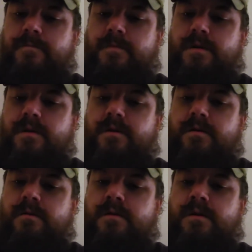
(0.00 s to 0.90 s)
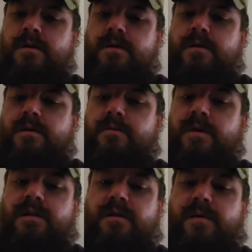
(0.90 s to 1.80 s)
Uh, and
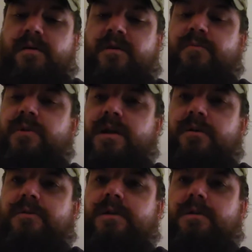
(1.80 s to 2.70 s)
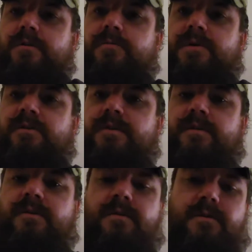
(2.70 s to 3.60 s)
we ended up having a pretty healthy new
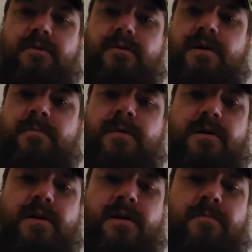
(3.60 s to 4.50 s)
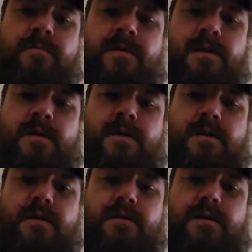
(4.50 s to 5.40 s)
business. And so here I am,
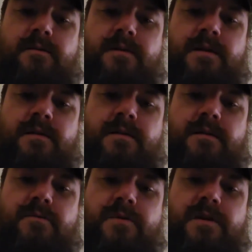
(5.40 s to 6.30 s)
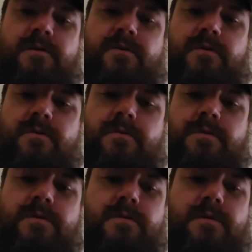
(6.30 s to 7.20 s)
19 to 20 years old,
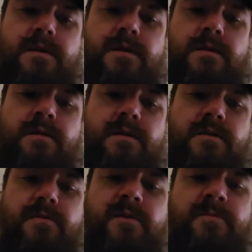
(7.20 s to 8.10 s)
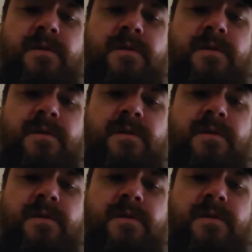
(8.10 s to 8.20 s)
and in the Richmond